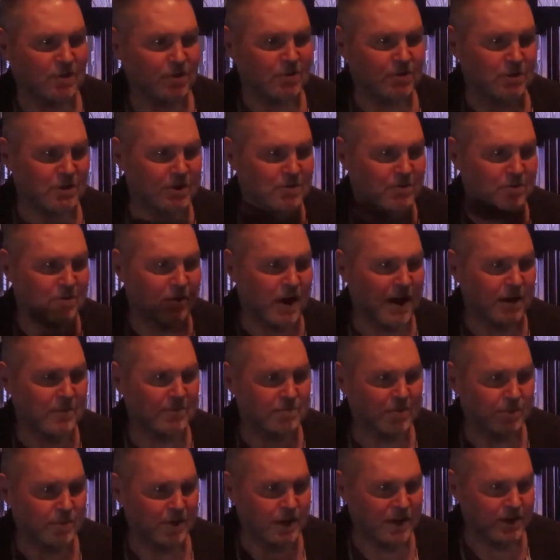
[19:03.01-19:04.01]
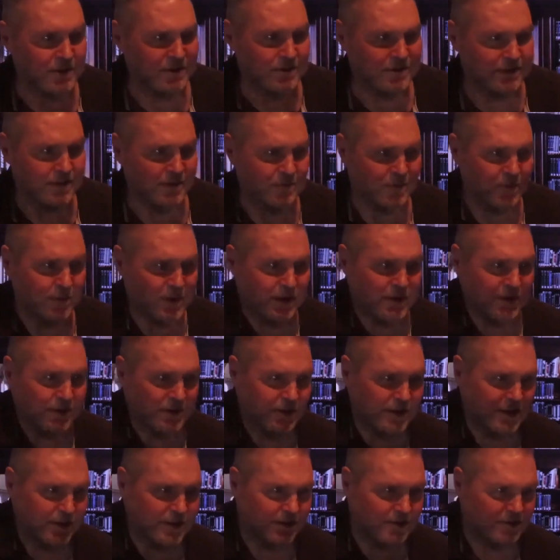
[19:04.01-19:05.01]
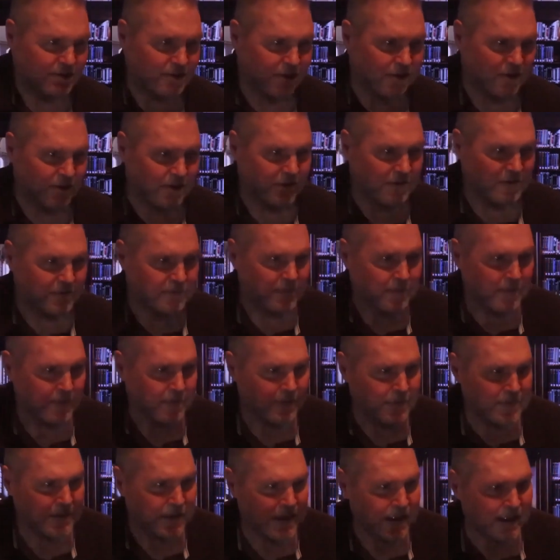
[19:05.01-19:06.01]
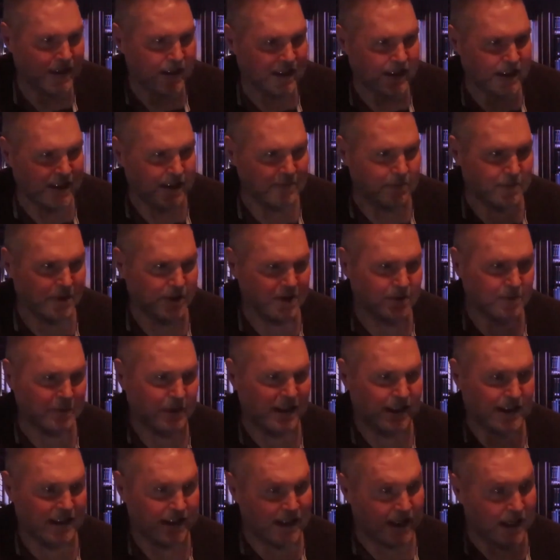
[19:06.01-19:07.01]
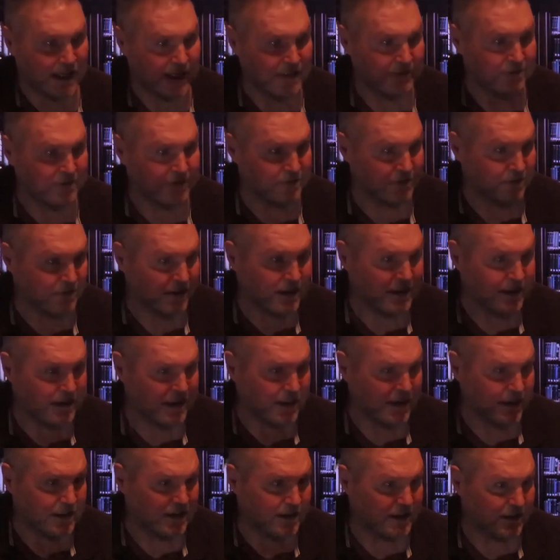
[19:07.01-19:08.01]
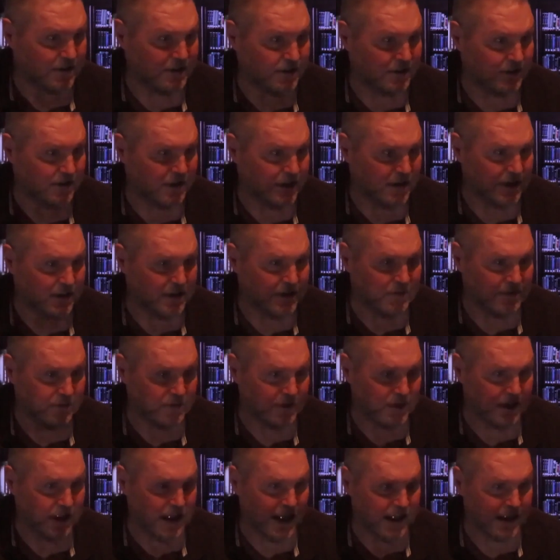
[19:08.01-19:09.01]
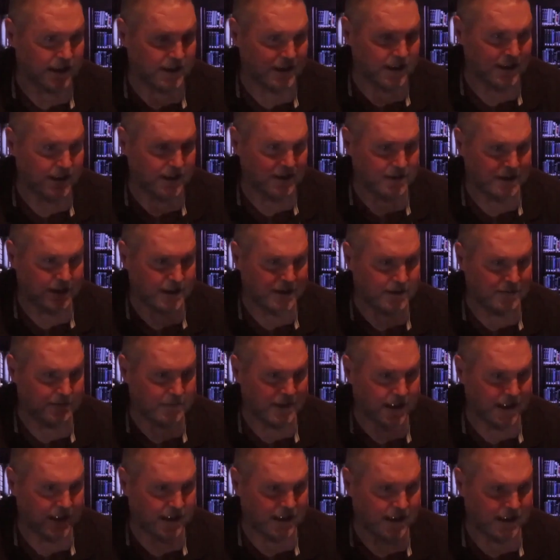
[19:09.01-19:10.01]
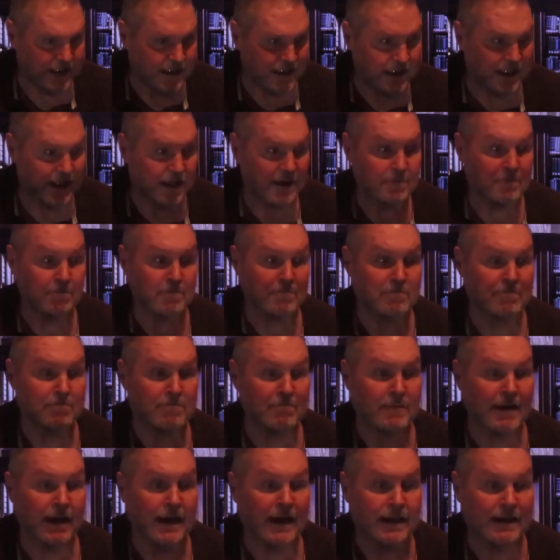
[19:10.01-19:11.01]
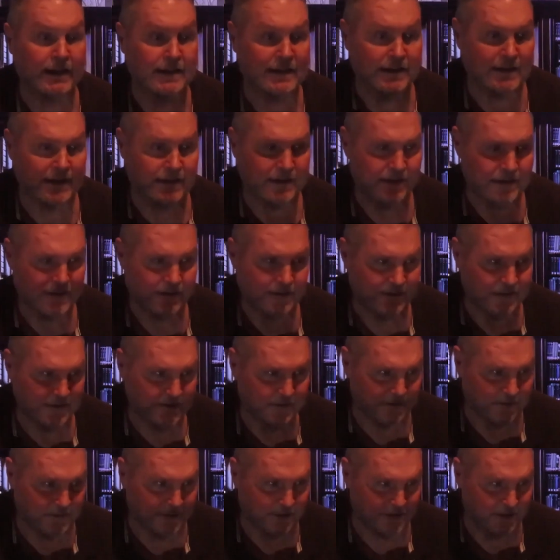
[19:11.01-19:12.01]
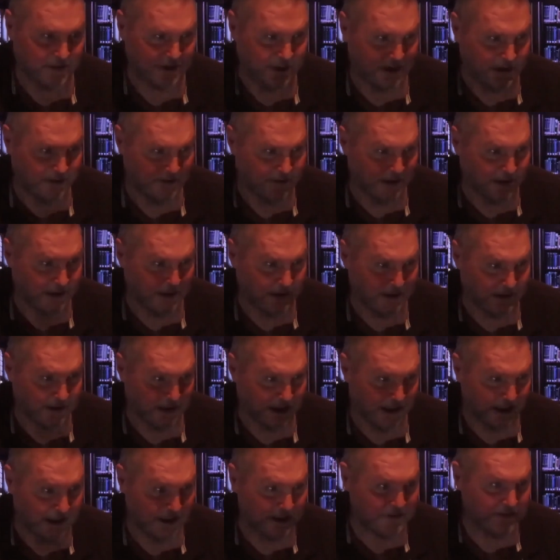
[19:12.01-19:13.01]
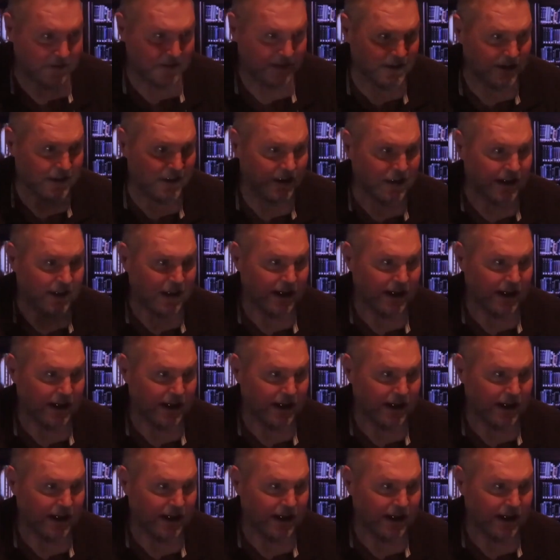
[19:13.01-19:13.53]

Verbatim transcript: and took his right breast and withered his arm. It must be a life-threatening disease, for God tells him that he might receive long life